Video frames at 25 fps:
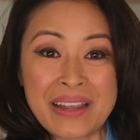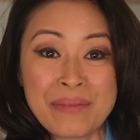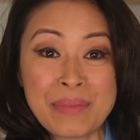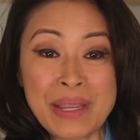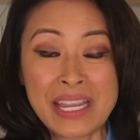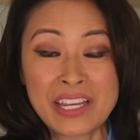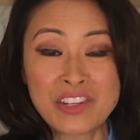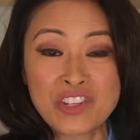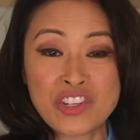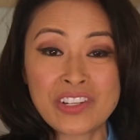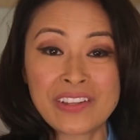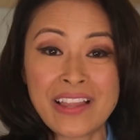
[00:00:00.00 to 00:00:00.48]
I'm
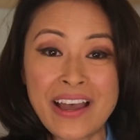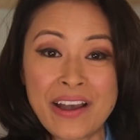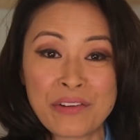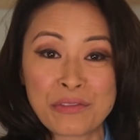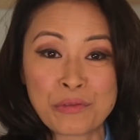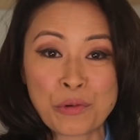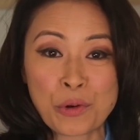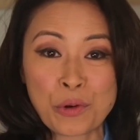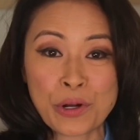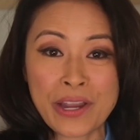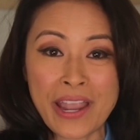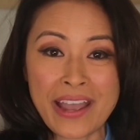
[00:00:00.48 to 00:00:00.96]
Angie Lau,
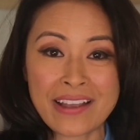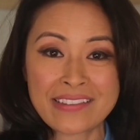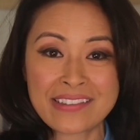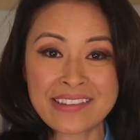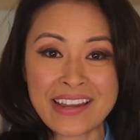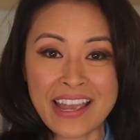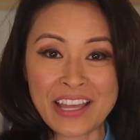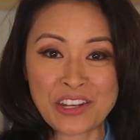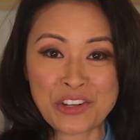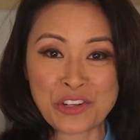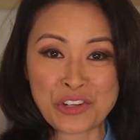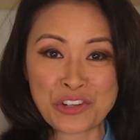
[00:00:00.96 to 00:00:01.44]

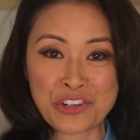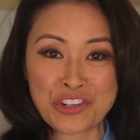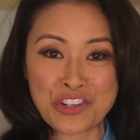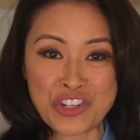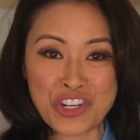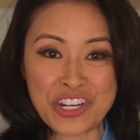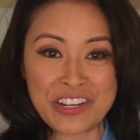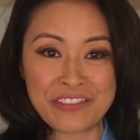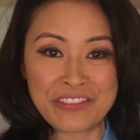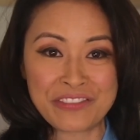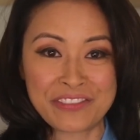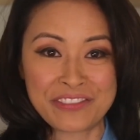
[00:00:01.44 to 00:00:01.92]
Forkast
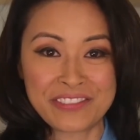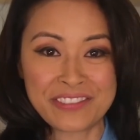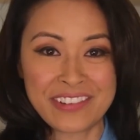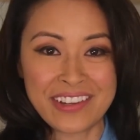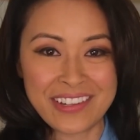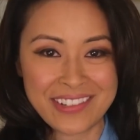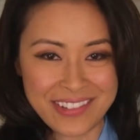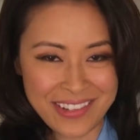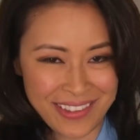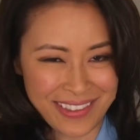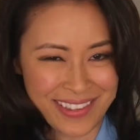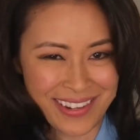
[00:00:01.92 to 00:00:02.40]
Editor-in-Chief.
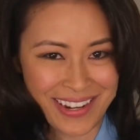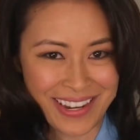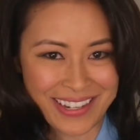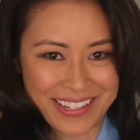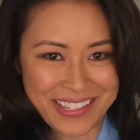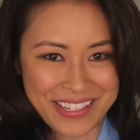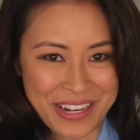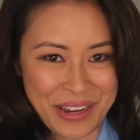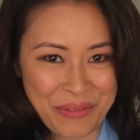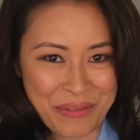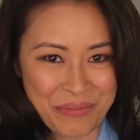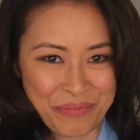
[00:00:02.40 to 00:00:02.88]
Until the
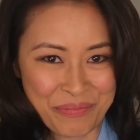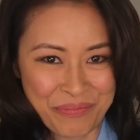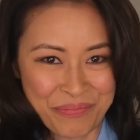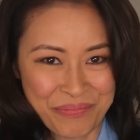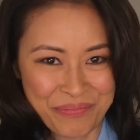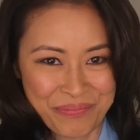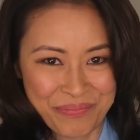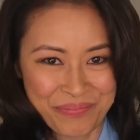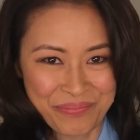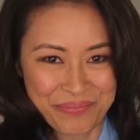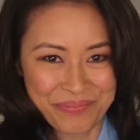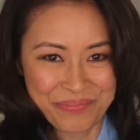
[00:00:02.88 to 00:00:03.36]
next
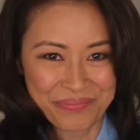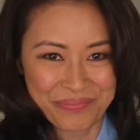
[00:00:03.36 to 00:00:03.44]
time.